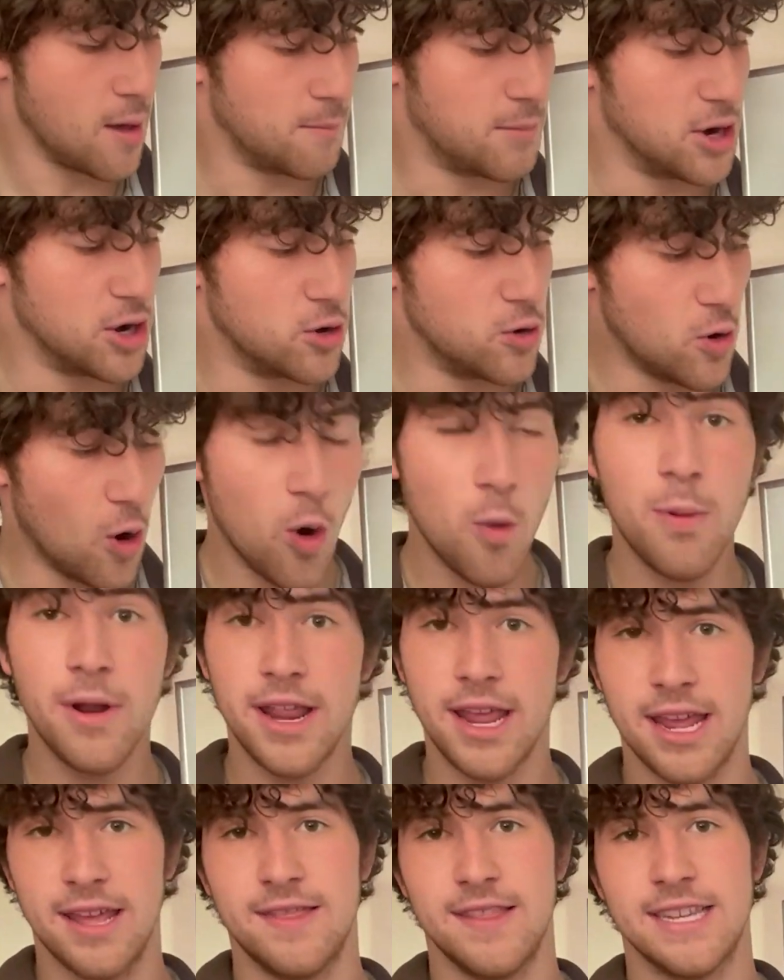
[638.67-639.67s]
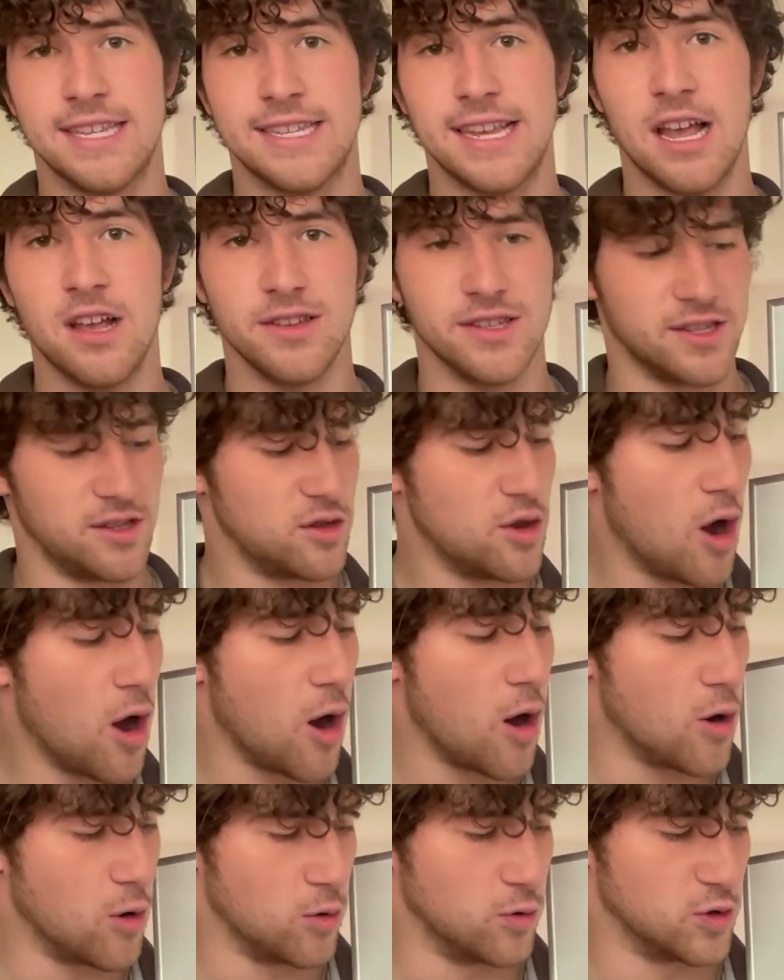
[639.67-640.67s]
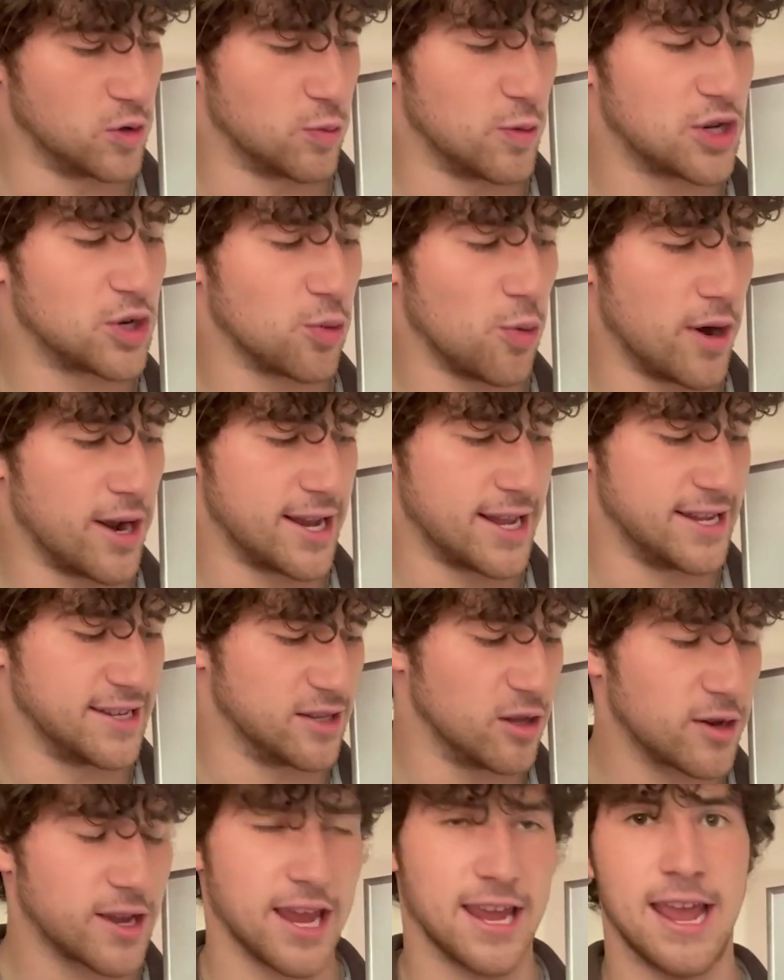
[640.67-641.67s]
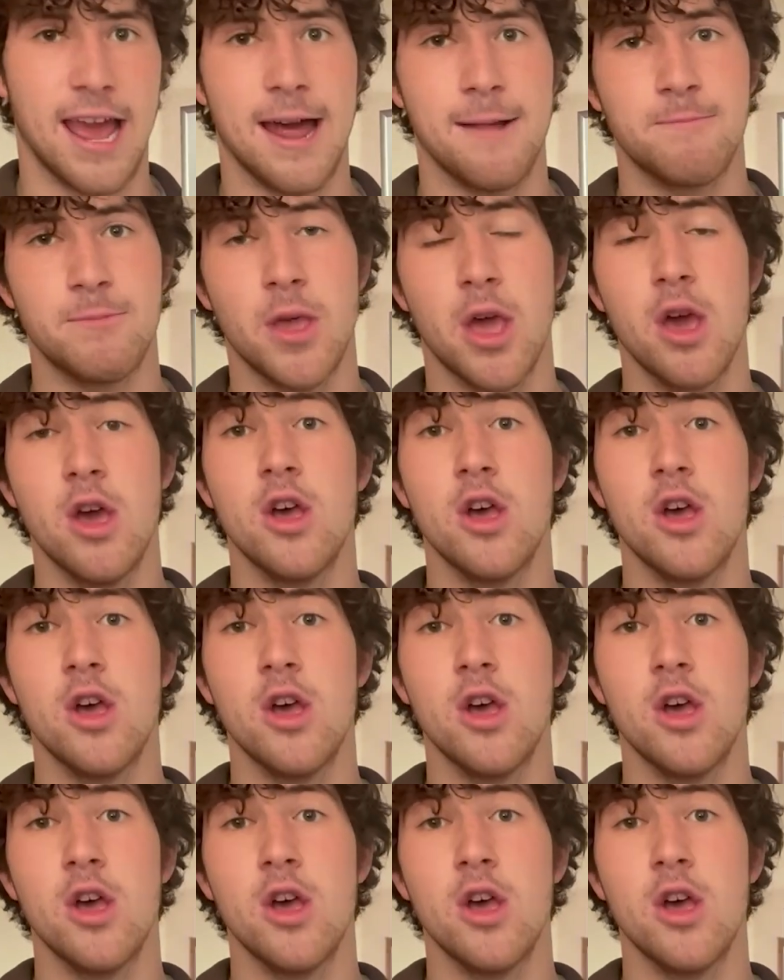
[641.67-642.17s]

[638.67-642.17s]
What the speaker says: but nobody in the cells knows which one he's looking at.